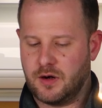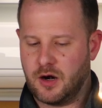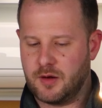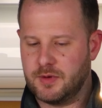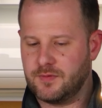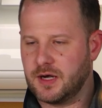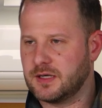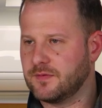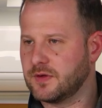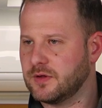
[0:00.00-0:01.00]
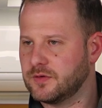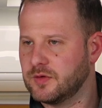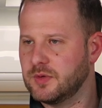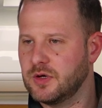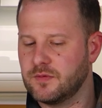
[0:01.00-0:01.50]
your arm and very difficult
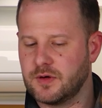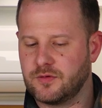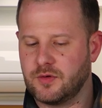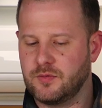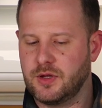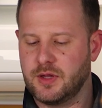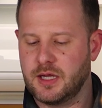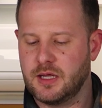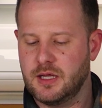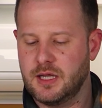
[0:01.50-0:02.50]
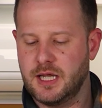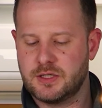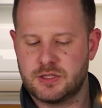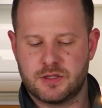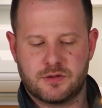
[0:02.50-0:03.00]
to maneuver. So really
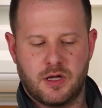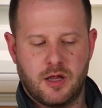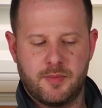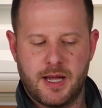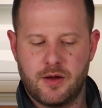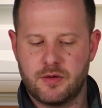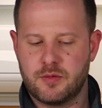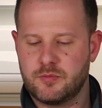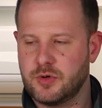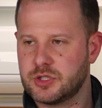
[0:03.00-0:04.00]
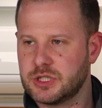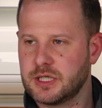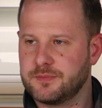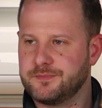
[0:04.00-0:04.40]
it's just all about pushing.